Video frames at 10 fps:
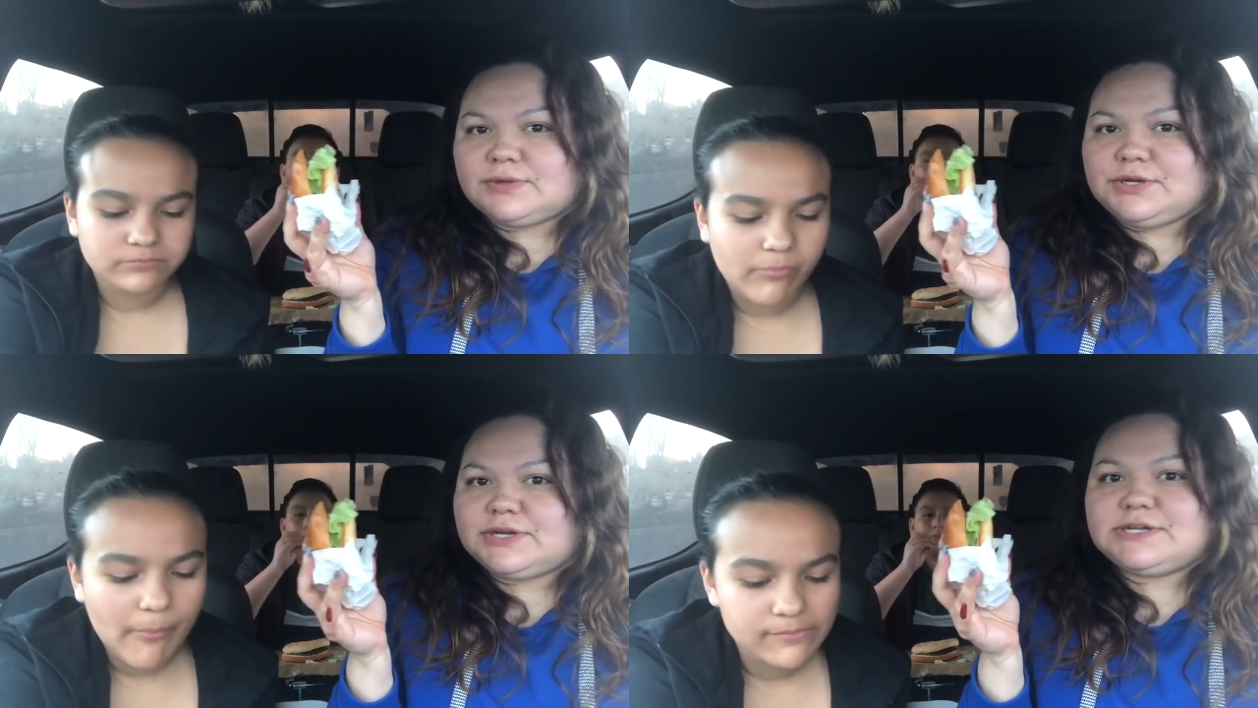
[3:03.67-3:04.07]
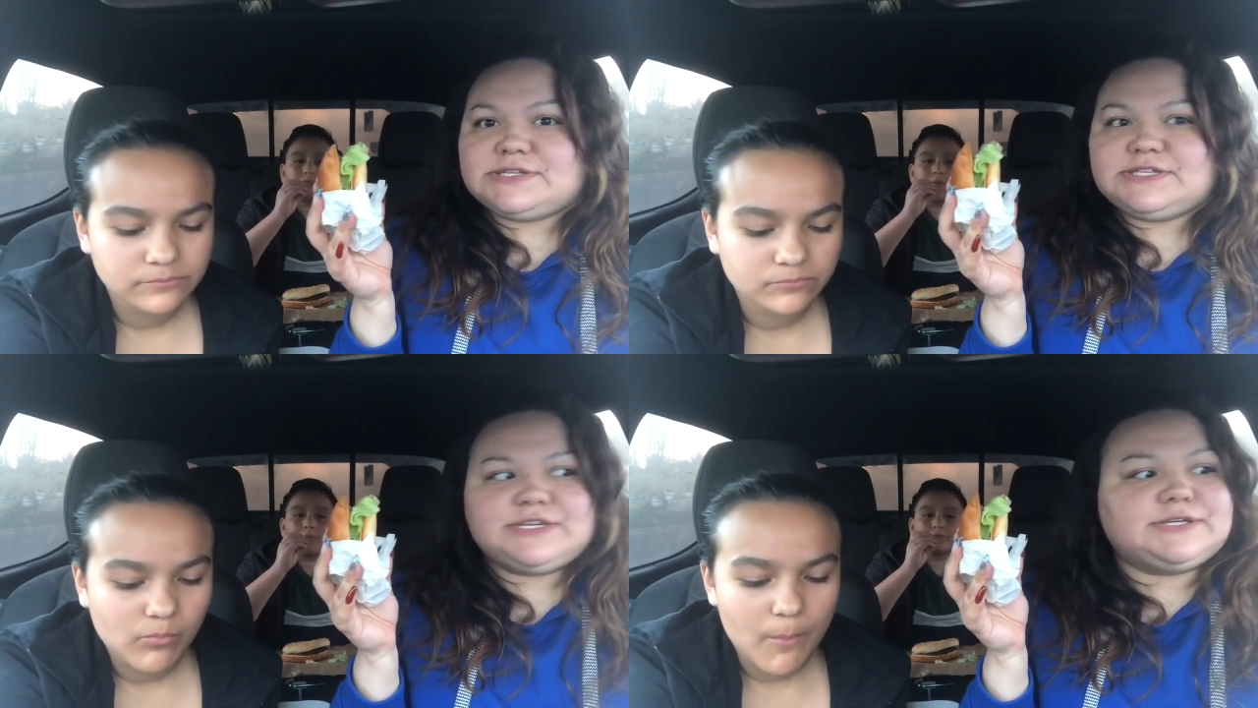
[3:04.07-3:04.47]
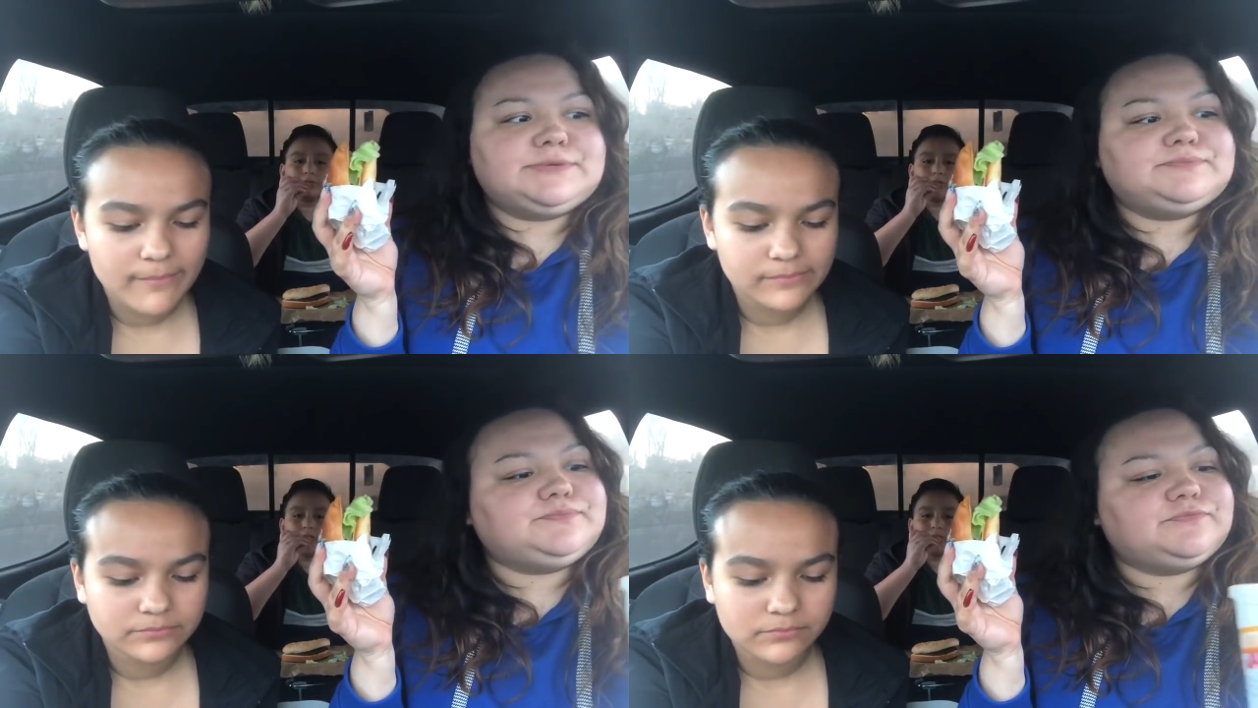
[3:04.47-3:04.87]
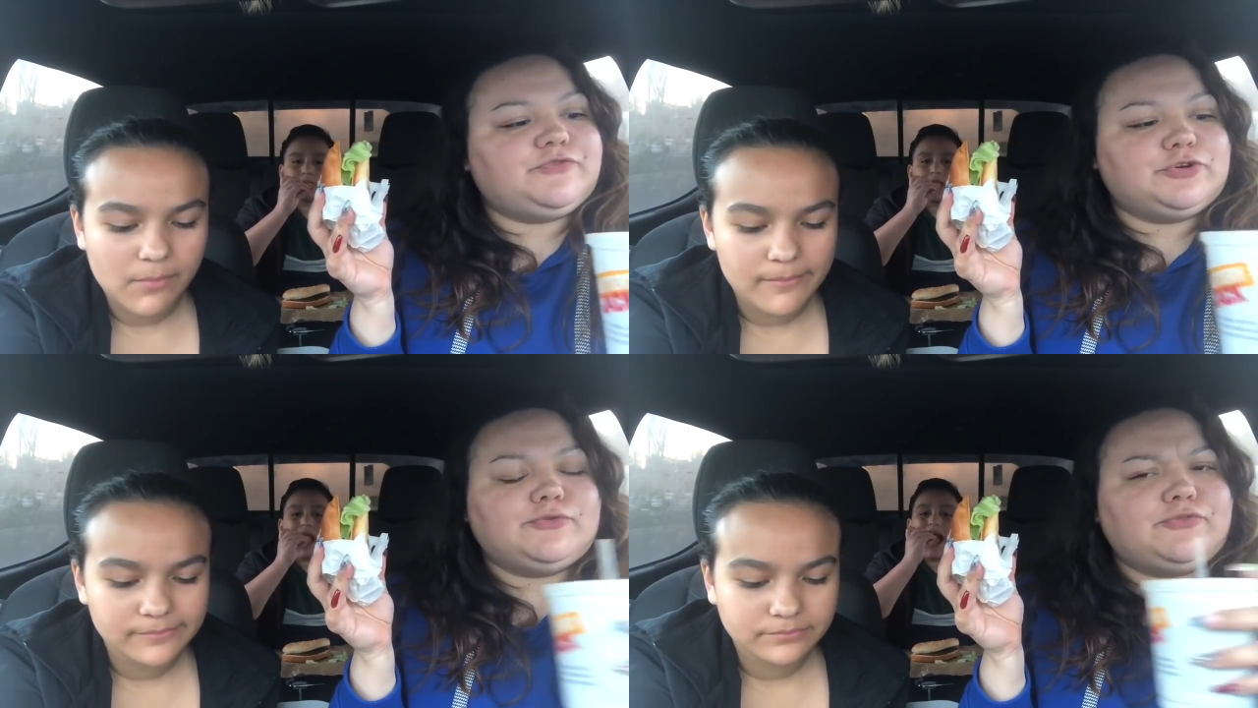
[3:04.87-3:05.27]
Speaker 1: you're going to see
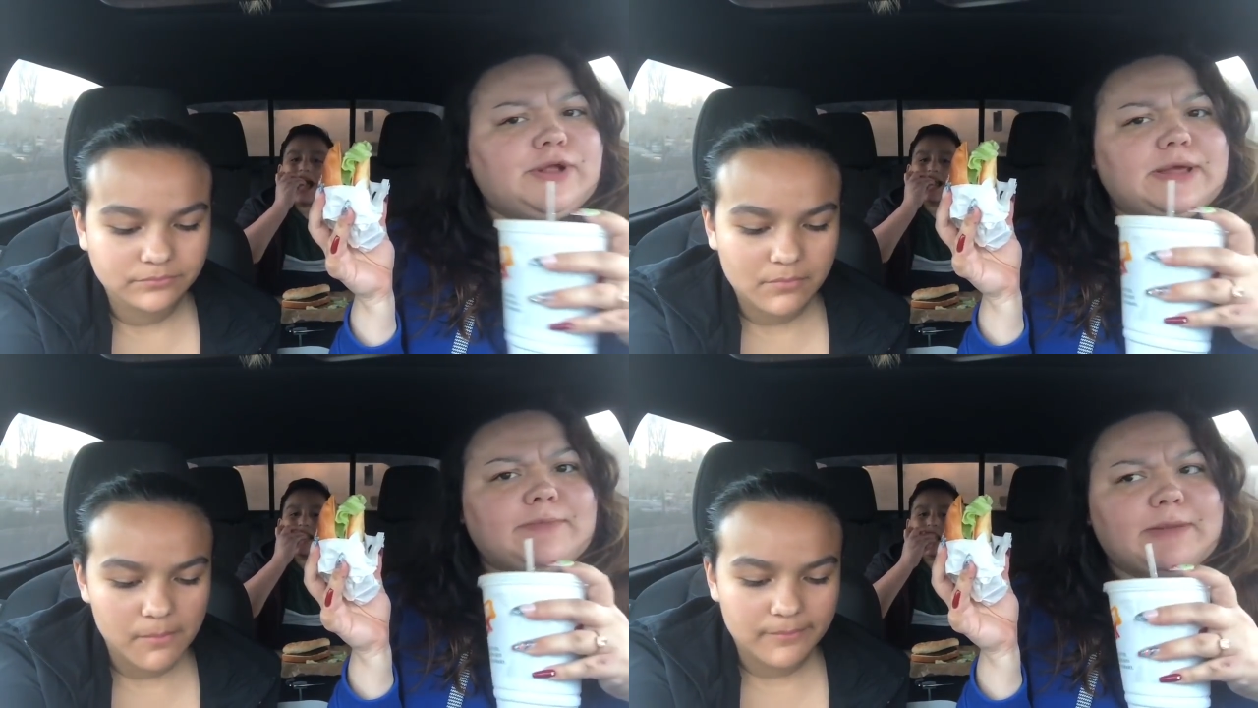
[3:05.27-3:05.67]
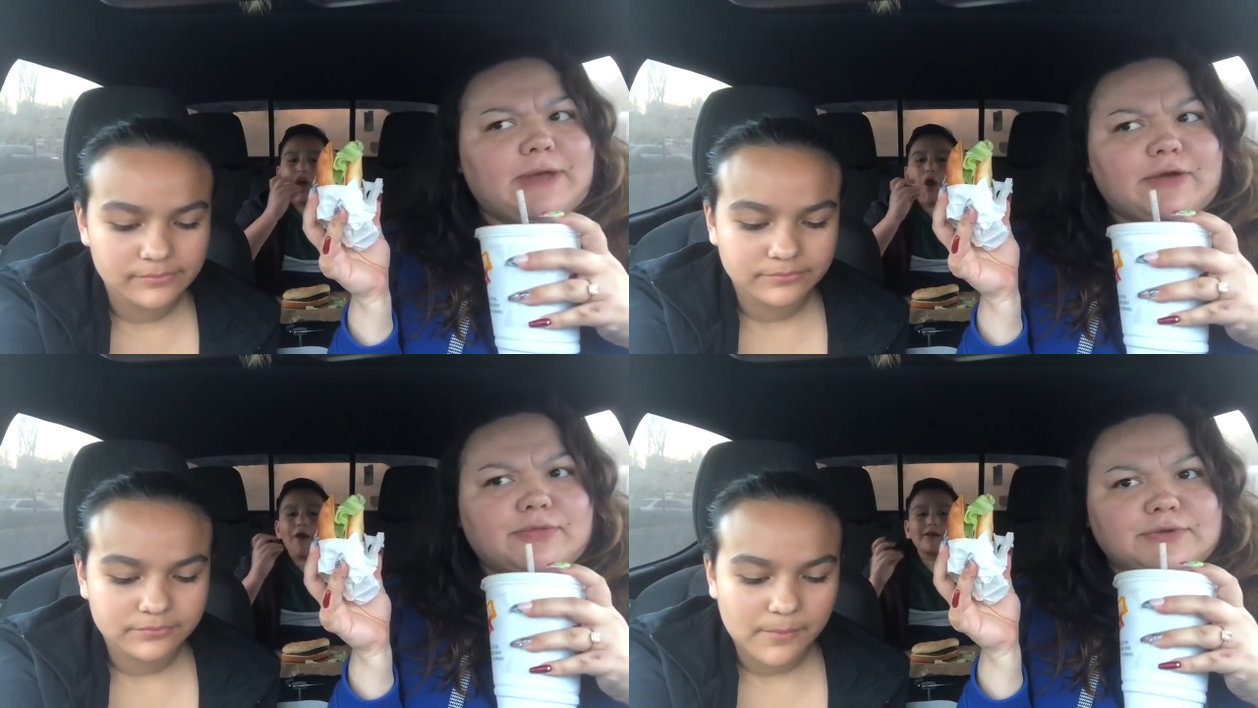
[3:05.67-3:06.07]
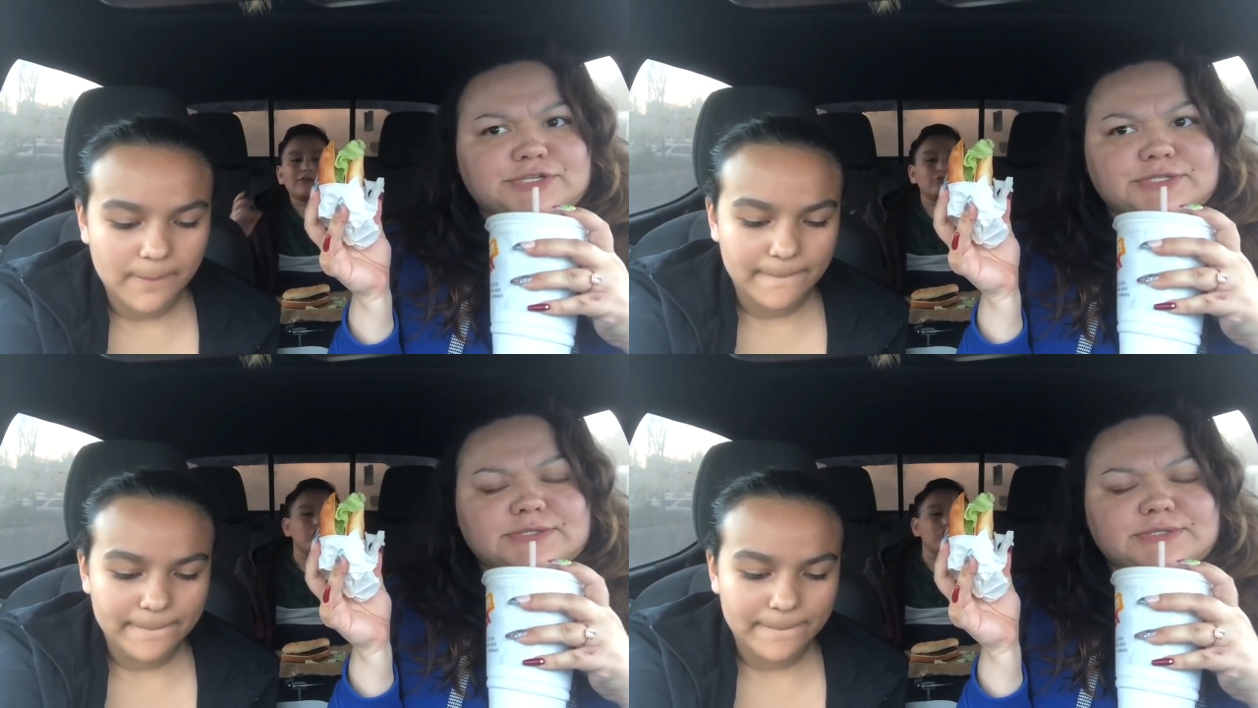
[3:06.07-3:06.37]
food fall out of my mouth, which